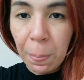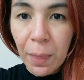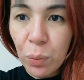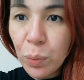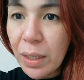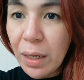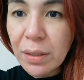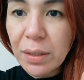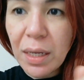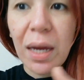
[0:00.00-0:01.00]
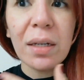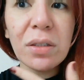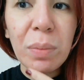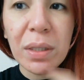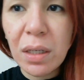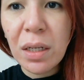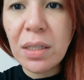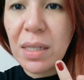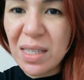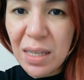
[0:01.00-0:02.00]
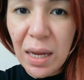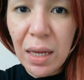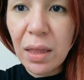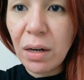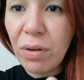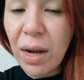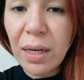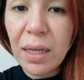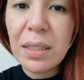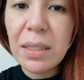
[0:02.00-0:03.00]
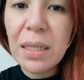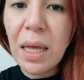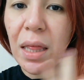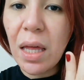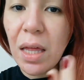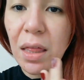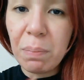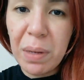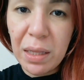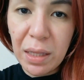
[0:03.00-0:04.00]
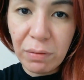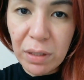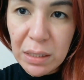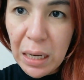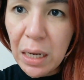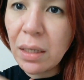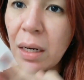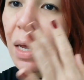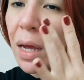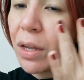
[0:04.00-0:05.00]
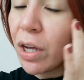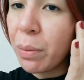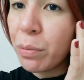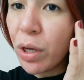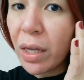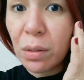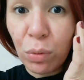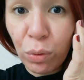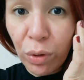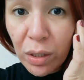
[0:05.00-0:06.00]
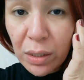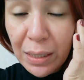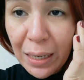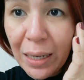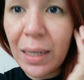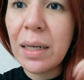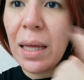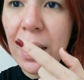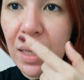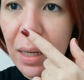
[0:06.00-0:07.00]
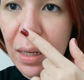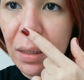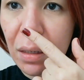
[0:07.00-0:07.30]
what else? Yeah, so basically the skin, the redness, and then the peeling of the skin. Yeah, you get smoother skin, and then the